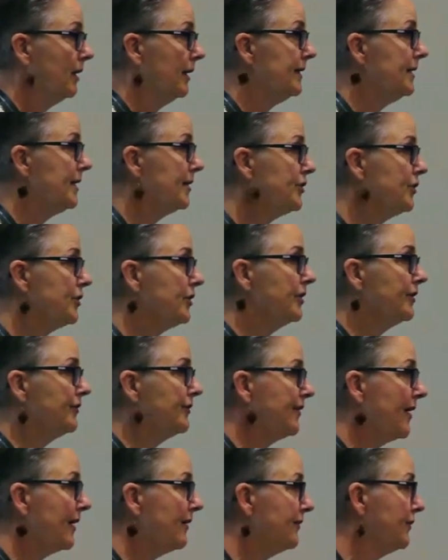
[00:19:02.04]
unless you're going to
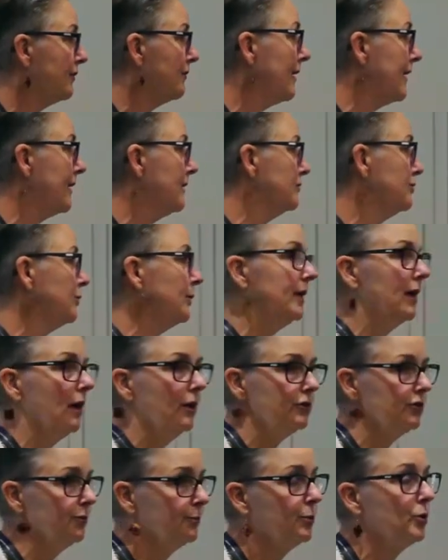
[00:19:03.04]
faff around doing
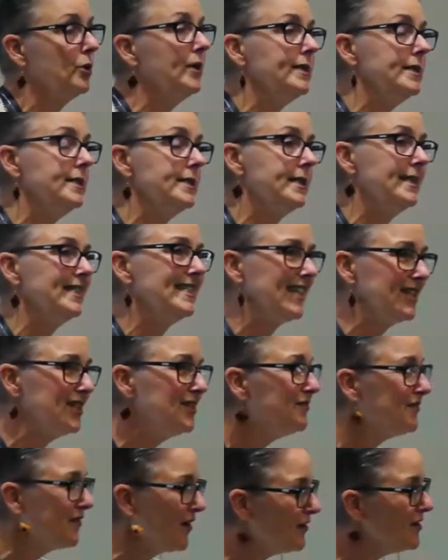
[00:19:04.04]
loads of prints, it's
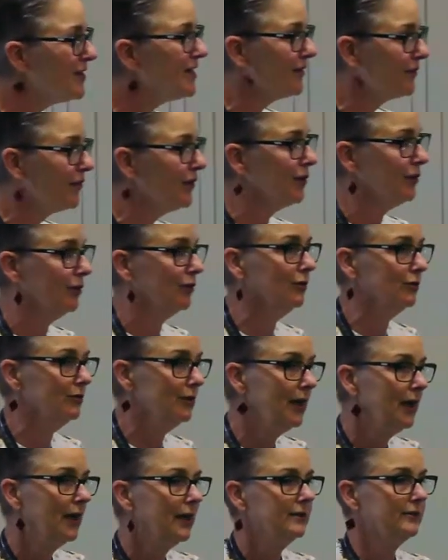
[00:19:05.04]
actually very difficult
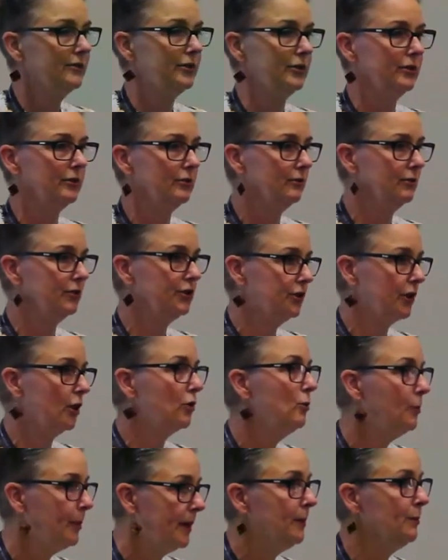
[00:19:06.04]
to
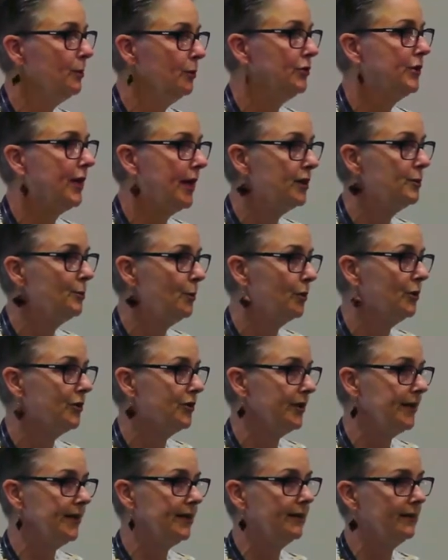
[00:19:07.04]
show people
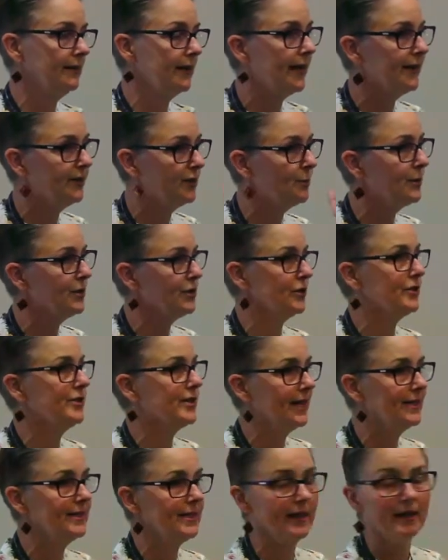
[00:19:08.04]
sketchbooks in an exhibition
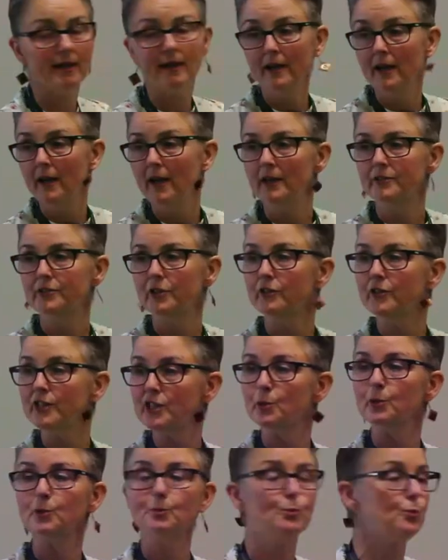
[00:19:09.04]
setting. So
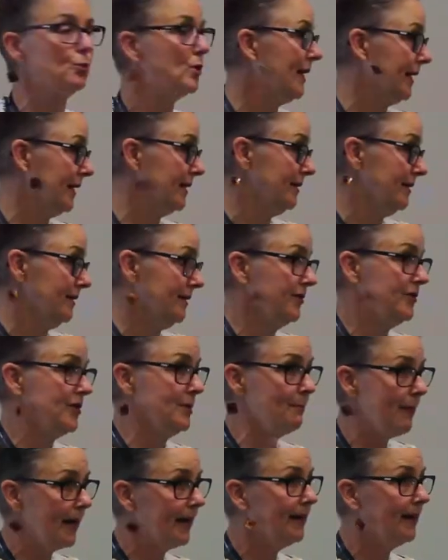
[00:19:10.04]
this was brilliant because
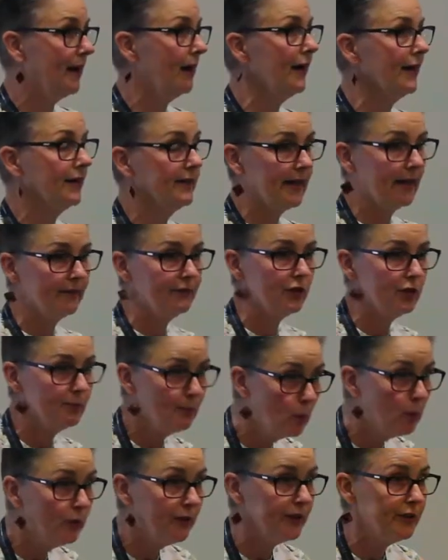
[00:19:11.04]
it meant I could have the
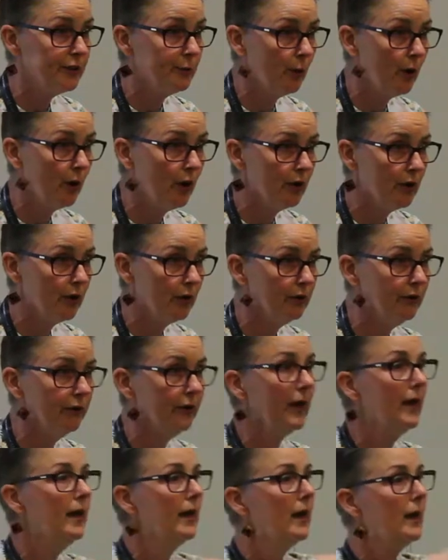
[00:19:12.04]
small thing to work
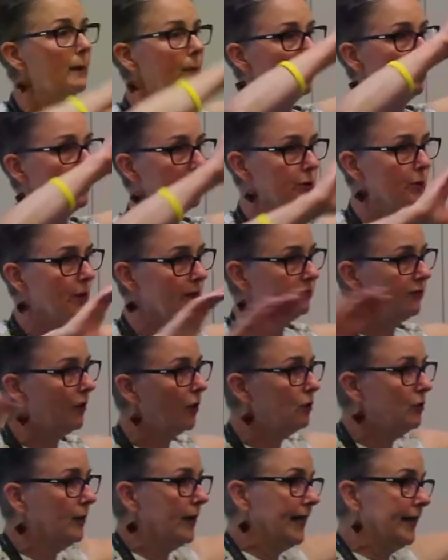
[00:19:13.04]
on, but when you
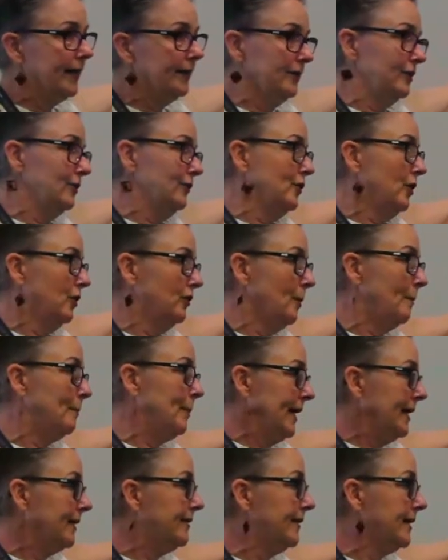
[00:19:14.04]
unroll it, you've got the
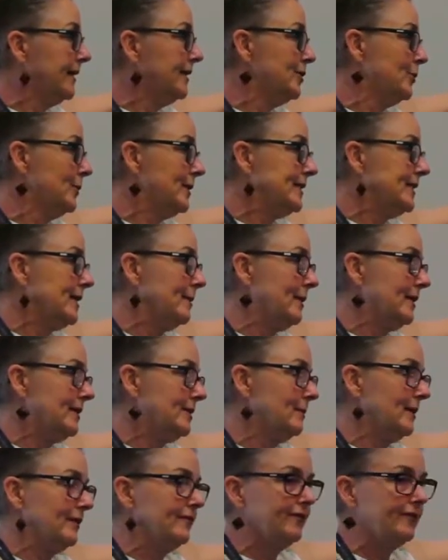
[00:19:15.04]
big thing to exhibit,
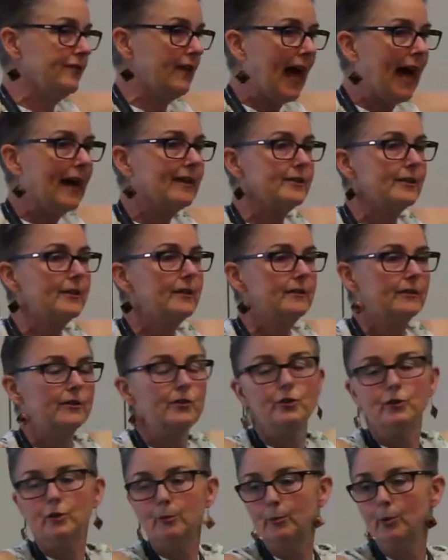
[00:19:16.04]
something flat
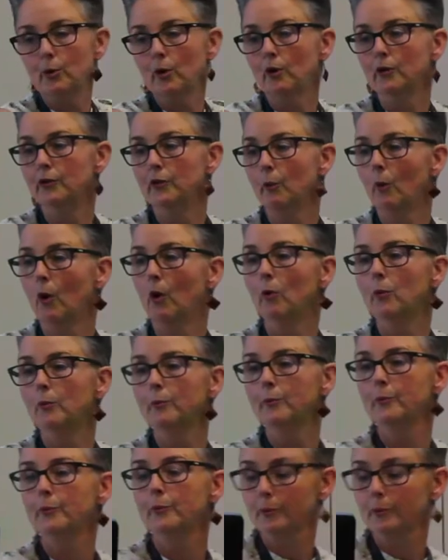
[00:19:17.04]
that you can put on the wall.